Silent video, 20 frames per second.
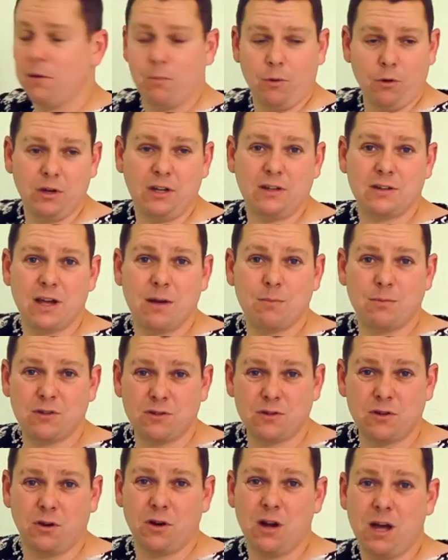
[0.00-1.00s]
My body
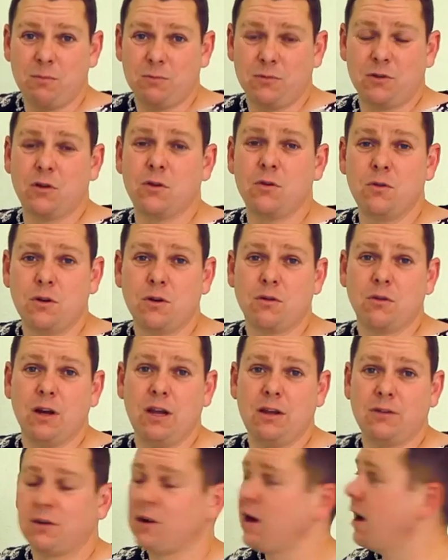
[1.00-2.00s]
temperature's gone up 2
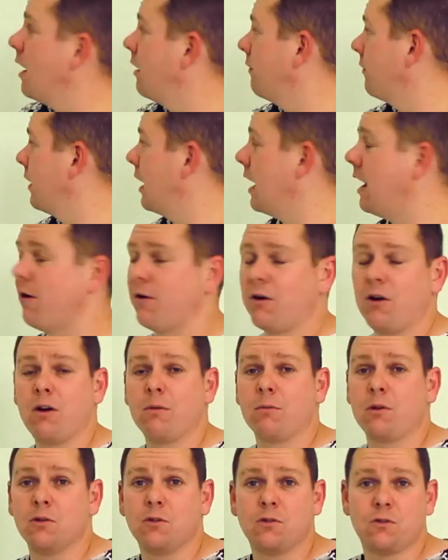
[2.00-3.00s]
degrees in half an hour
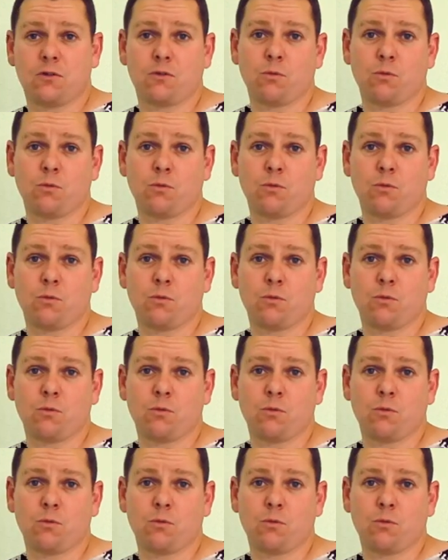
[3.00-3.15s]
and I could